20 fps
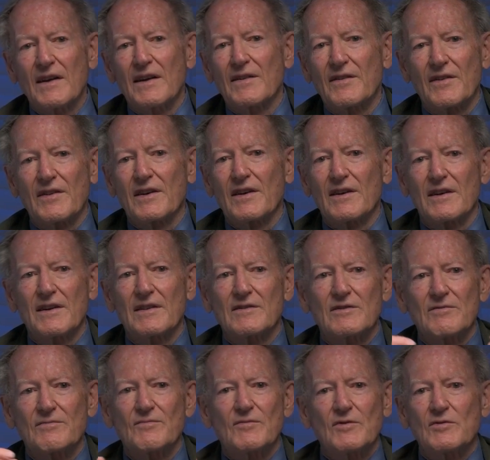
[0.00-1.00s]

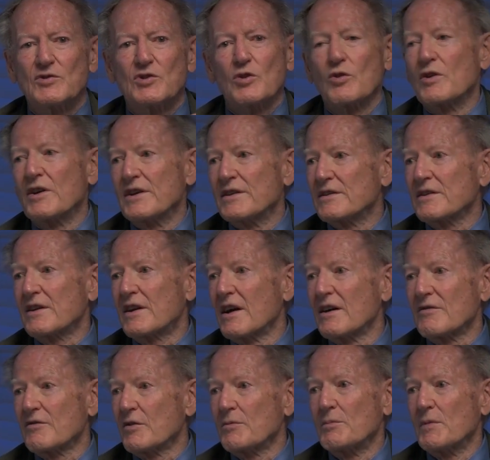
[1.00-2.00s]
the joint
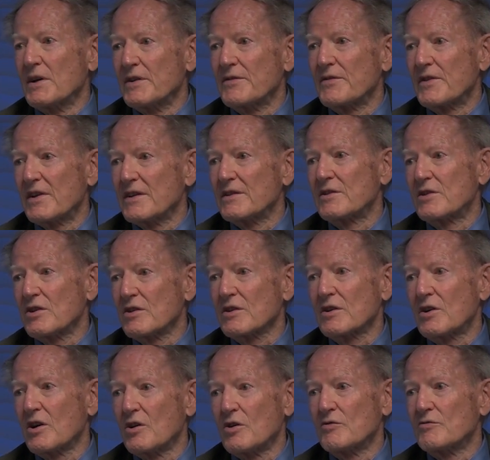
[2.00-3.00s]
government that
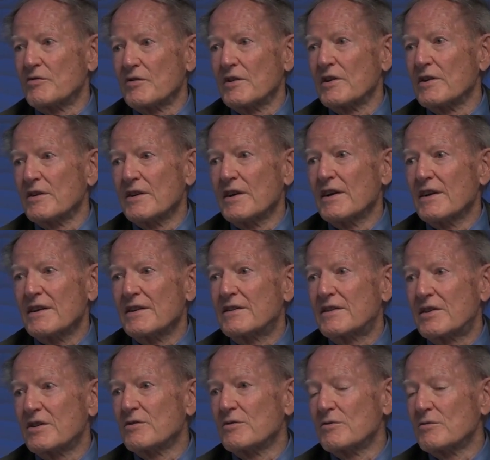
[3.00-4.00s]
took over
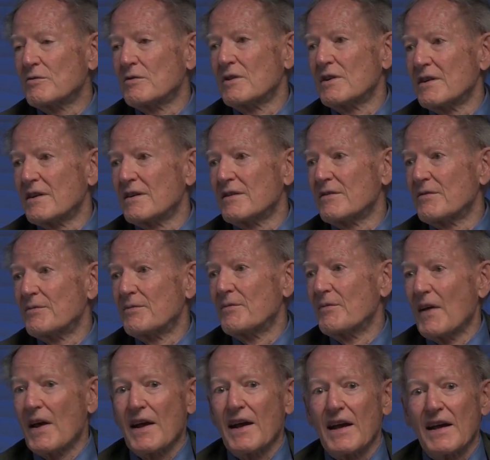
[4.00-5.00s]
to
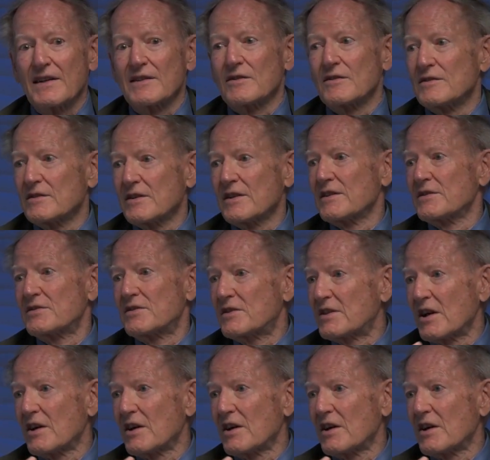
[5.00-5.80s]
handle this